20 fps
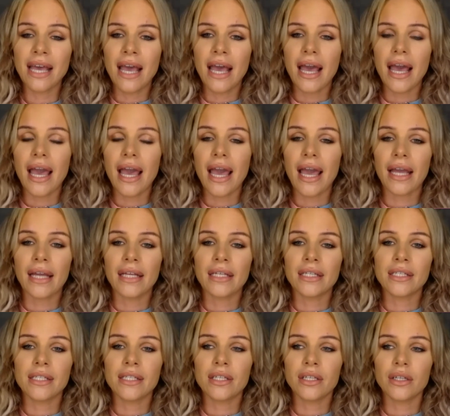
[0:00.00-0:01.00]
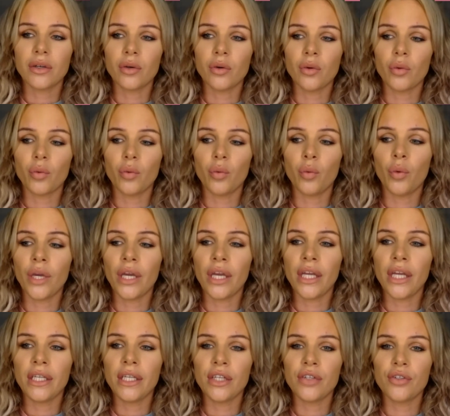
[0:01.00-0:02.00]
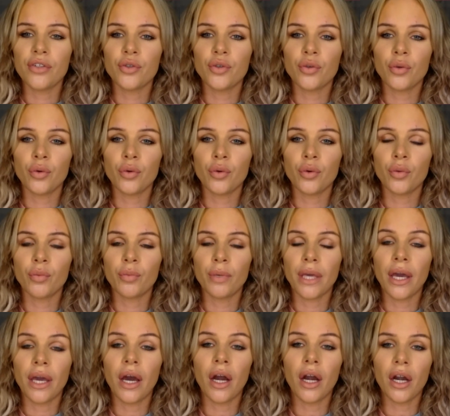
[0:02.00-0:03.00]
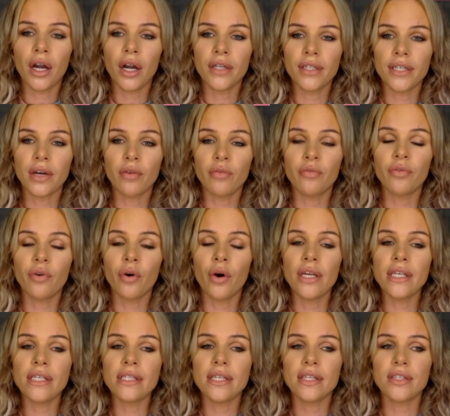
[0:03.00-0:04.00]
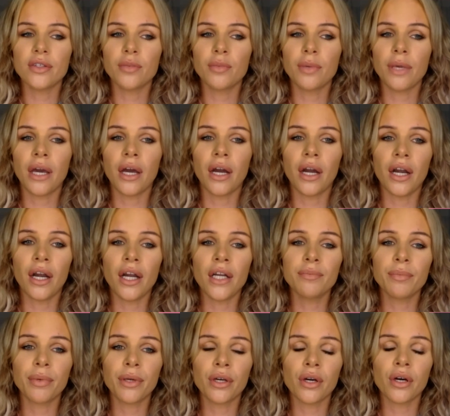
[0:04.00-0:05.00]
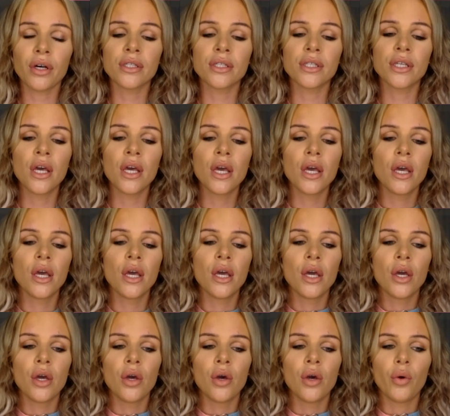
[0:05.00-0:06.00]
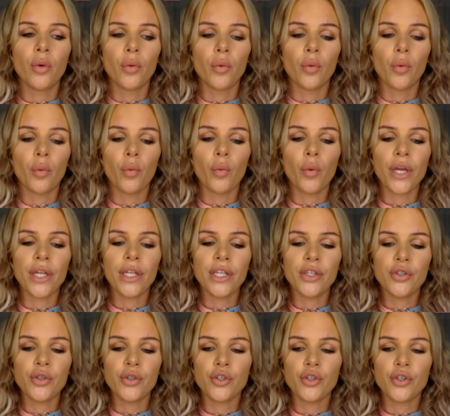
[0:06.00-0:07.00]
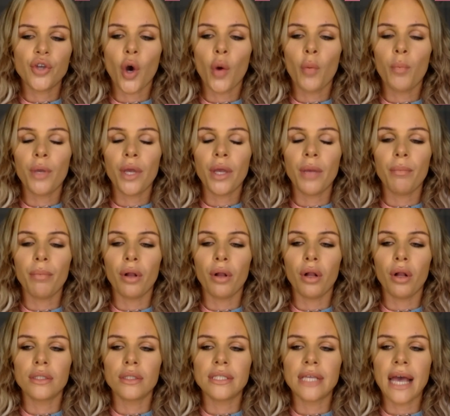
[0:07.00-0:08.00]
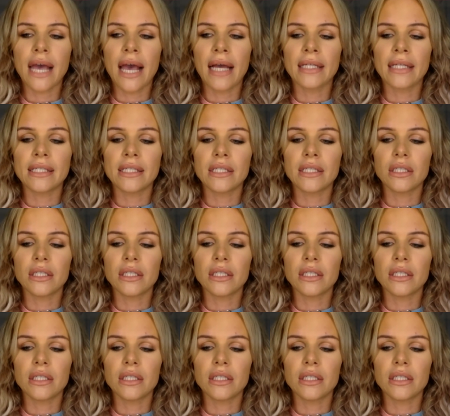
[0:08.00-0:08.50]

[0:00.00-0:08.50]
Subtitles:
and we need to be heard. Our voice needs to be heard because we need to show people that